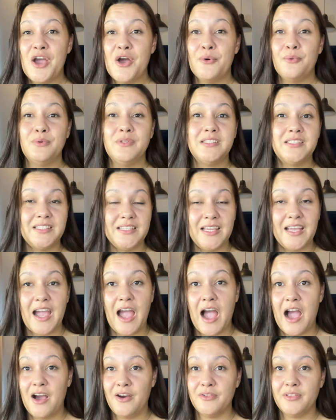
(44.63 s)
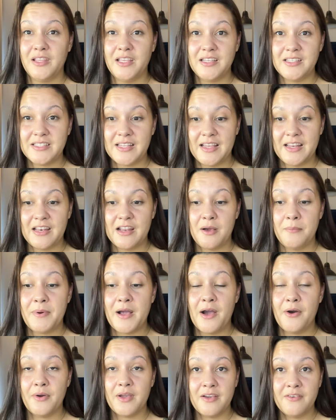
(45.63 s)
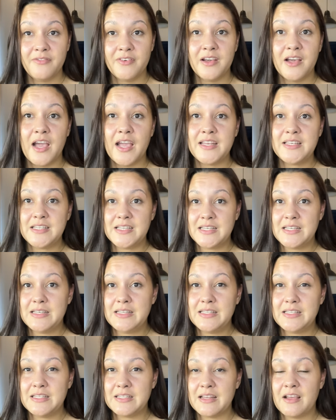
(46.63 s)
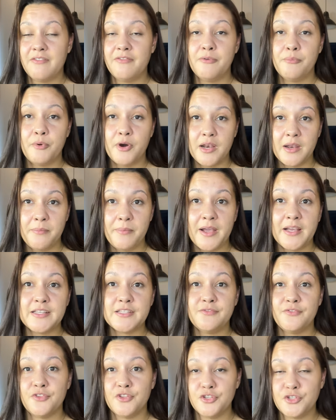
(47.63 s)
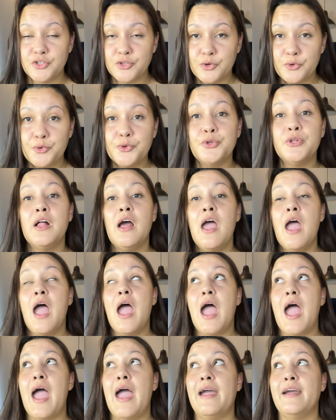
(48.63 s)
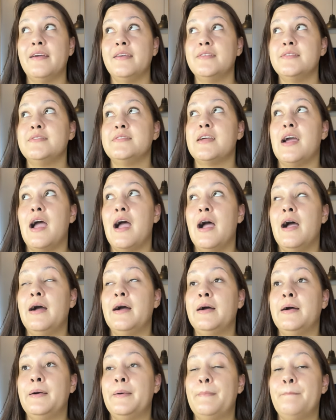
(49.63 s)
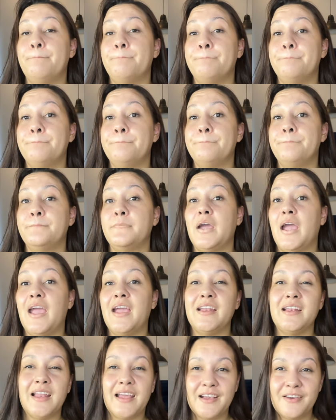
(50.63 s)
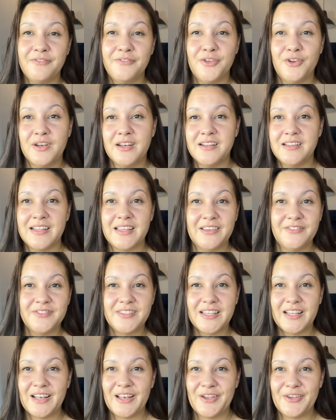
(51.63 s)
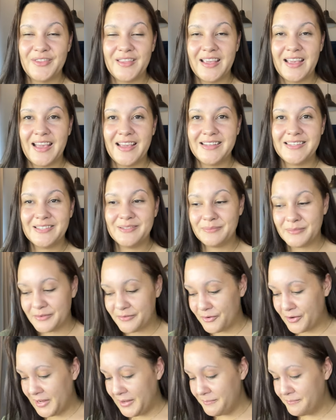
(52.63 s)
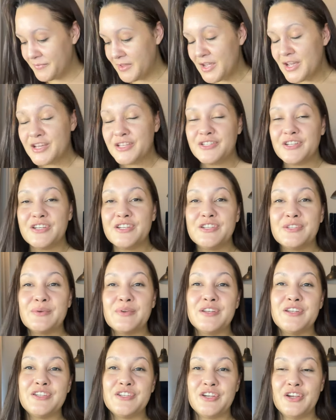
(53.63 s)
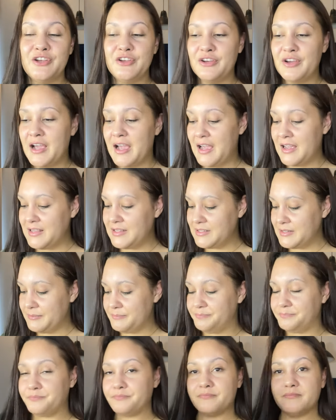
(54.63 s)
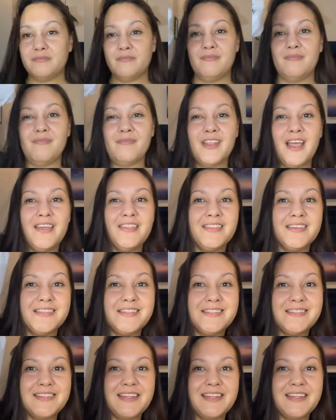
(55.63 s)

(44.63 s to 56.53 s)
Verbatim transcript: we'll see how things end up however I did need stuff for potty packs for the school and um, and like a few little gifts and clothing items for him so I just want to show you guys this is